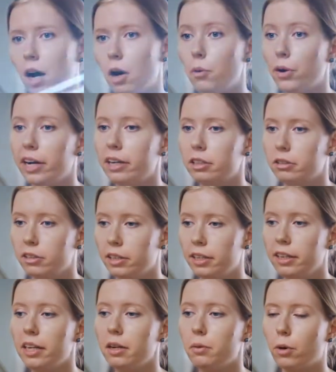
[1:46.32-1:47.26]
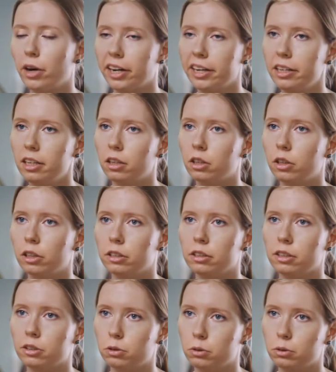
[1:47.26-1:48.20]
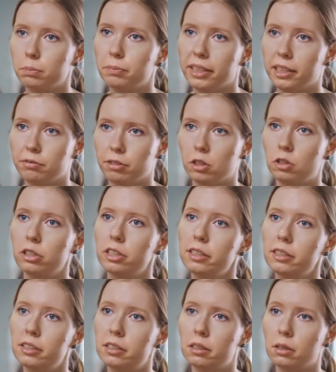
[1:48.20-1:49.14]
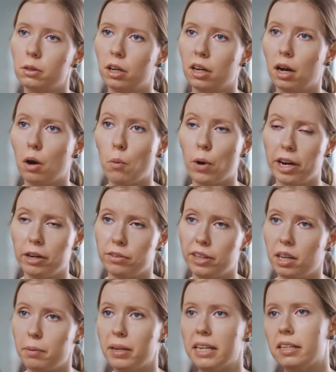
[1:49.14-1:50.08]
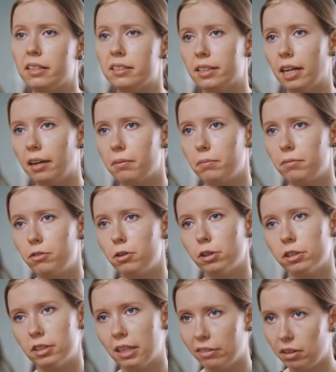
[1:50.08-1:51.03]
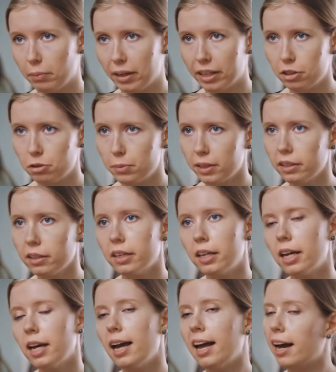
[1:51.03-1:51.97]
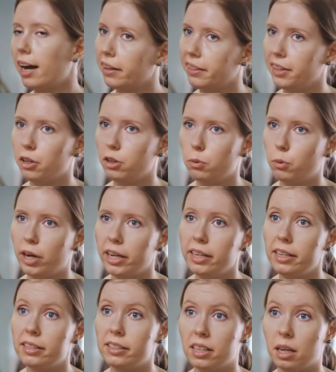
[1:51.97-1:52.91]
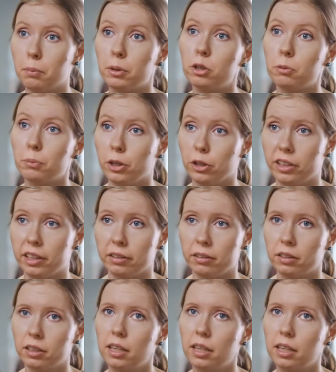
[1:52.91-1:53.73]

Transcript: We are currently working on two big features. One of them is SAM for travel management, and the other one is SAM community.